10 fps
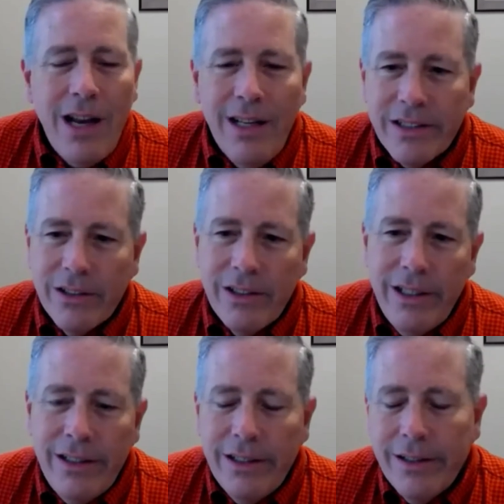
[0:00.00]

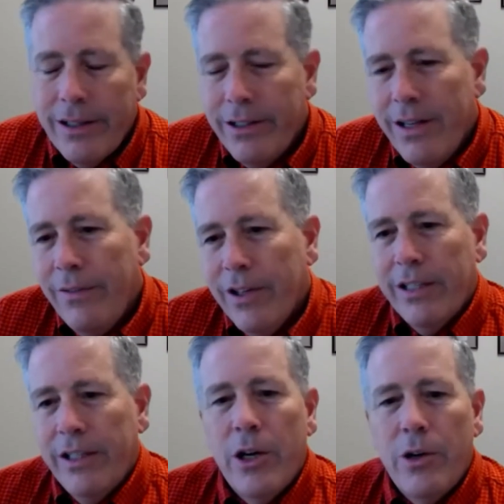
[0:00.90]
never
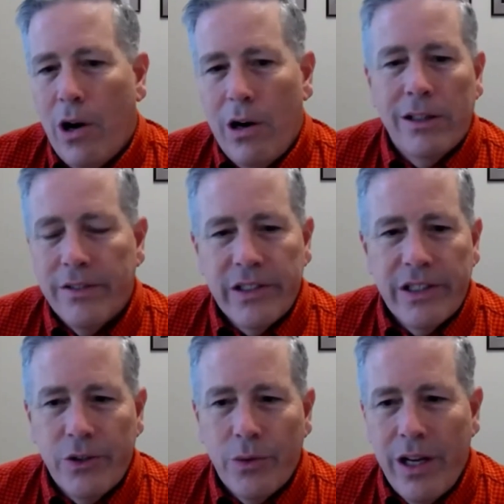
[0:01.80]
going to know all of the
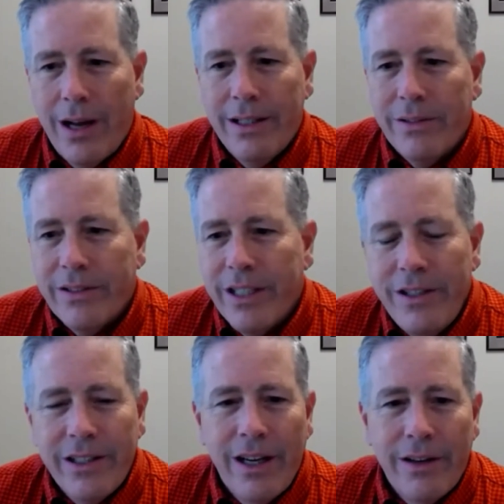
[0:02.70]
situation. I don't think
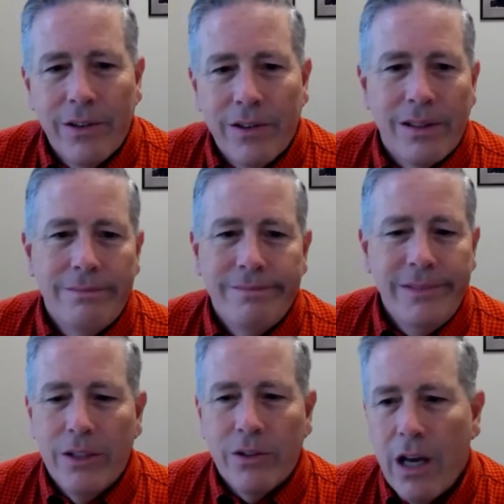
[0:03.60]
you could ever,
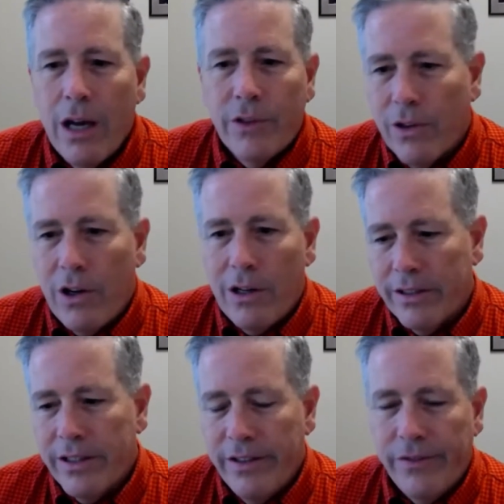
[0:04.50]
cover all
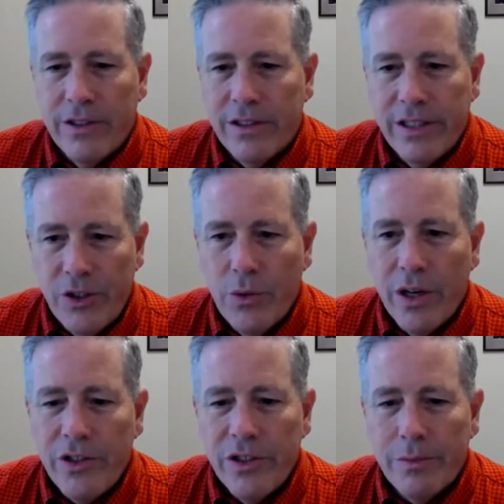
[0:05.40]
of the different
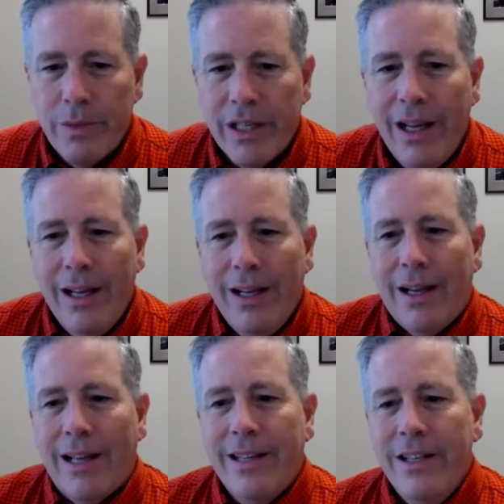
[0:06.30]
situations, but
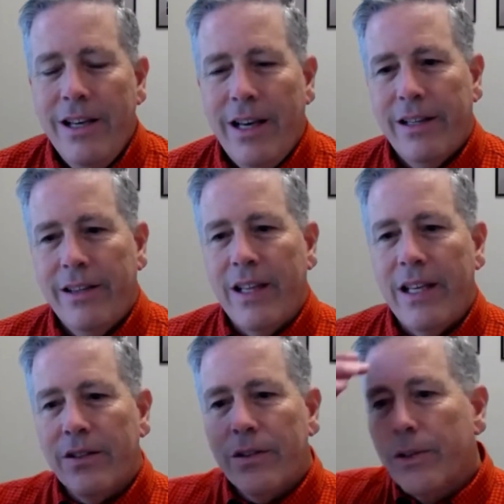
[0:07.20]
I think you got to
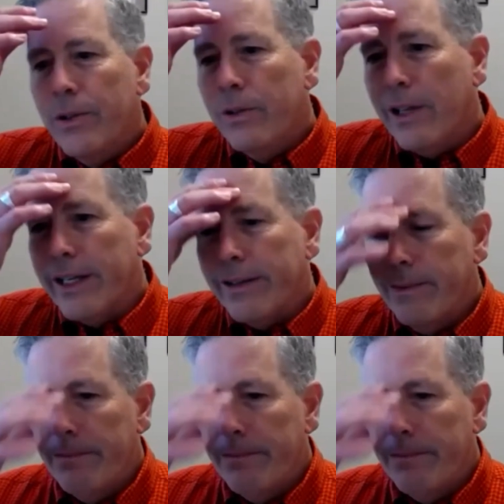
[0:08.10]
think through like,